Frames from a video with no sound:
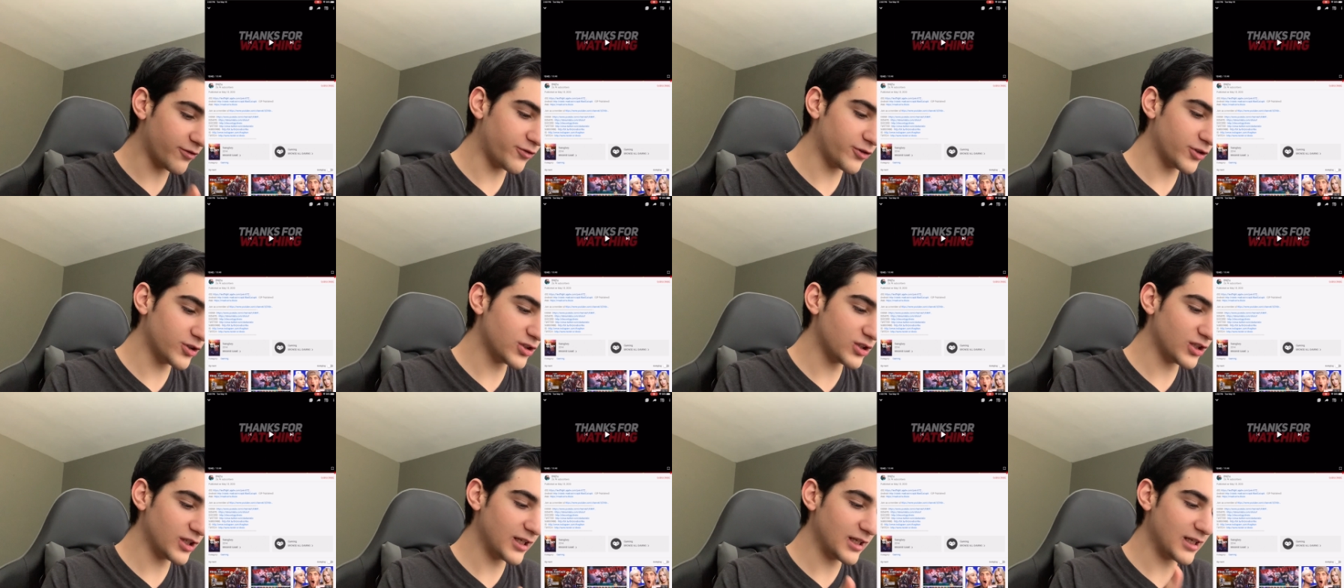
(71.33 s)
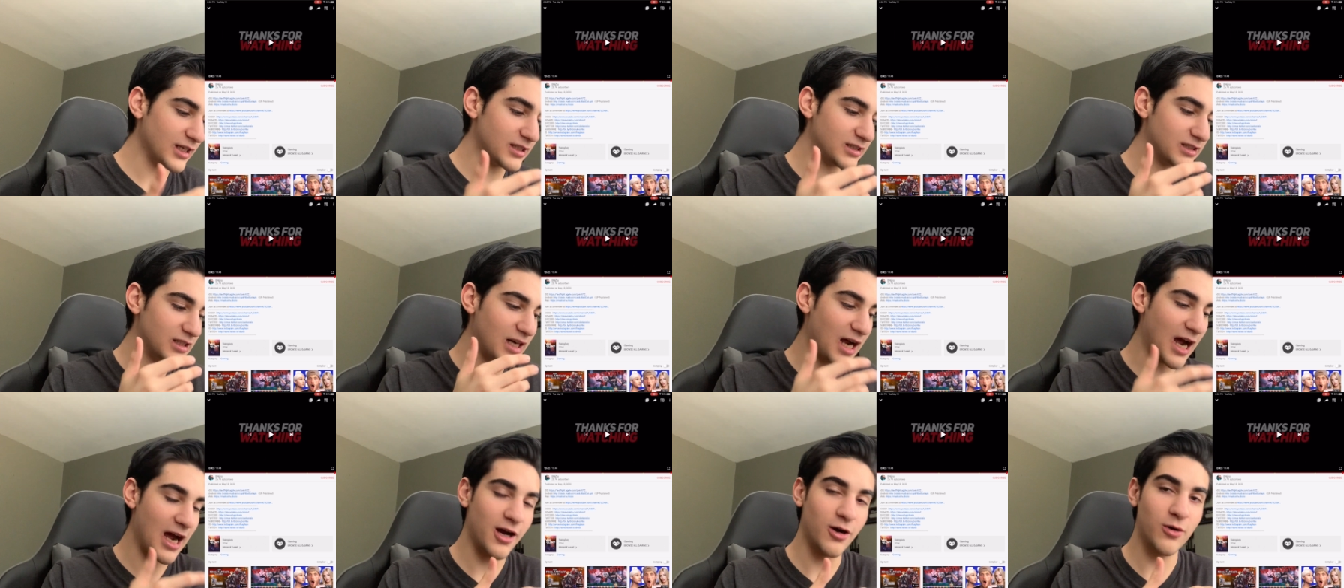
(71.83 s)
first link is
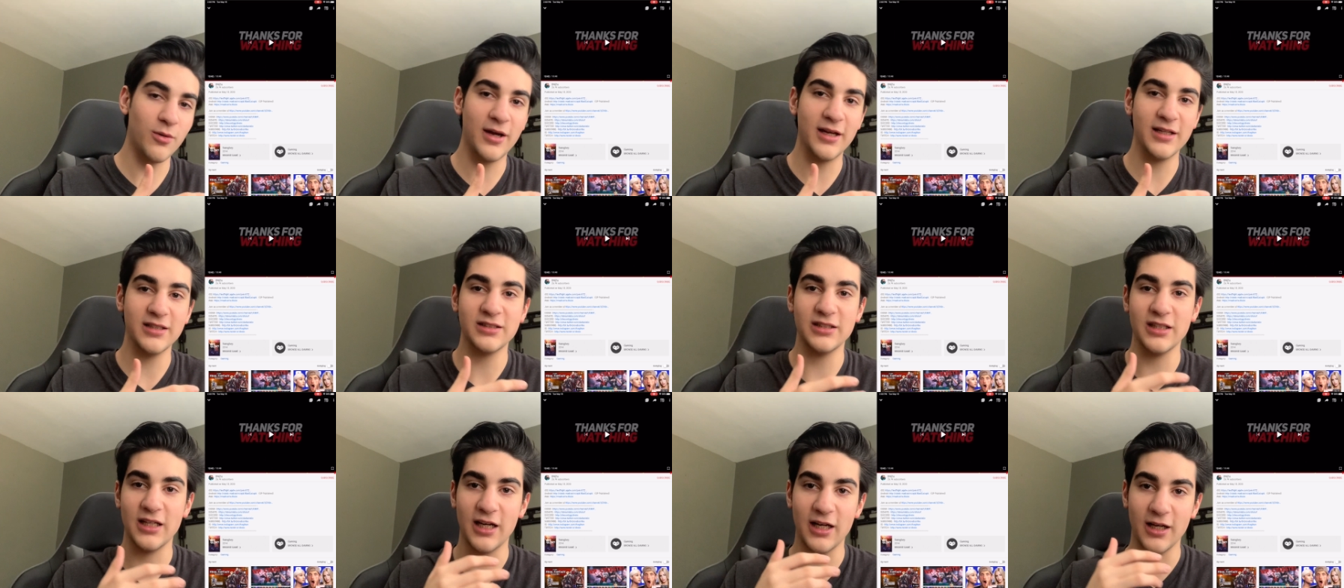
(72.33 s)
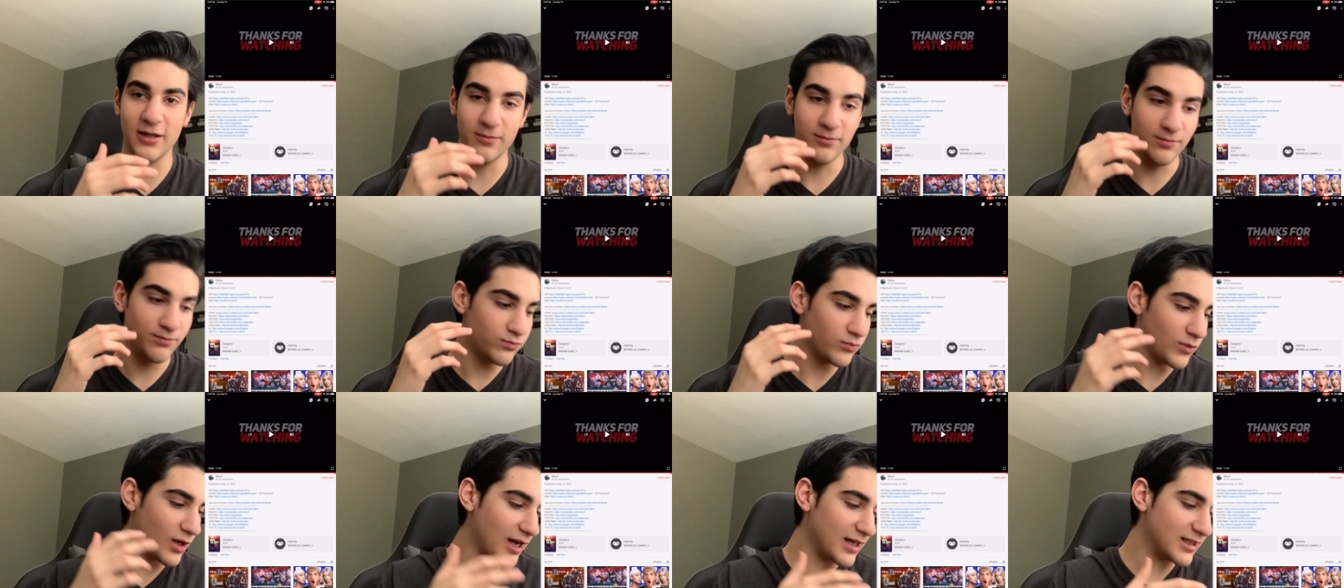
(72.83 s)
an iOS
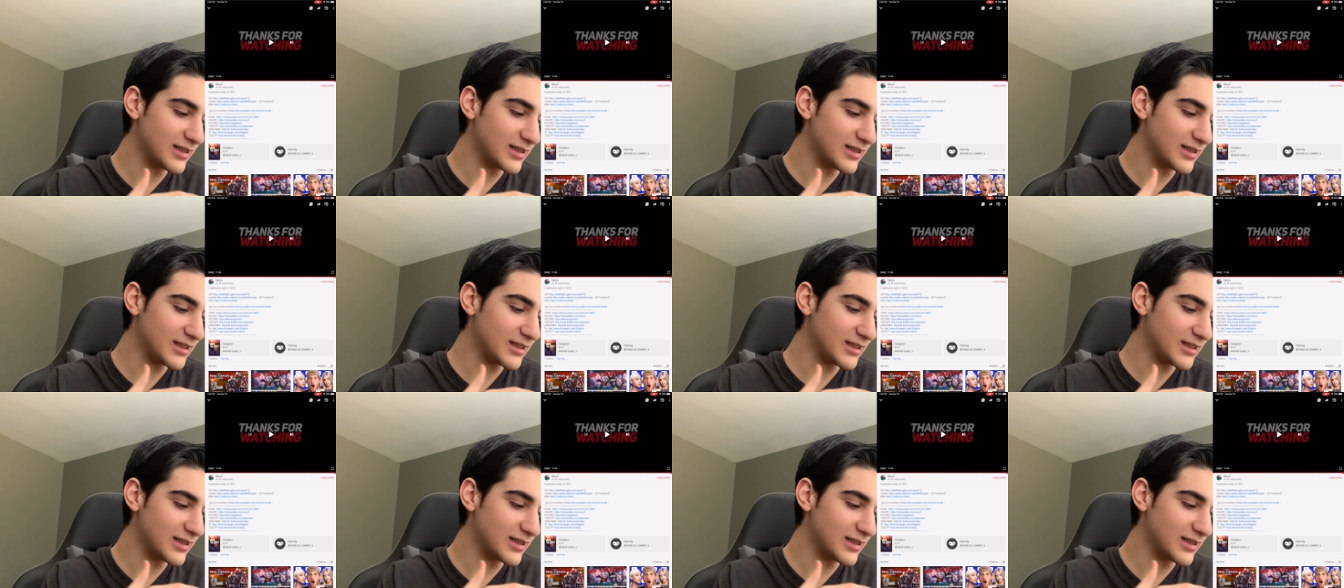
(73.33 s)
um,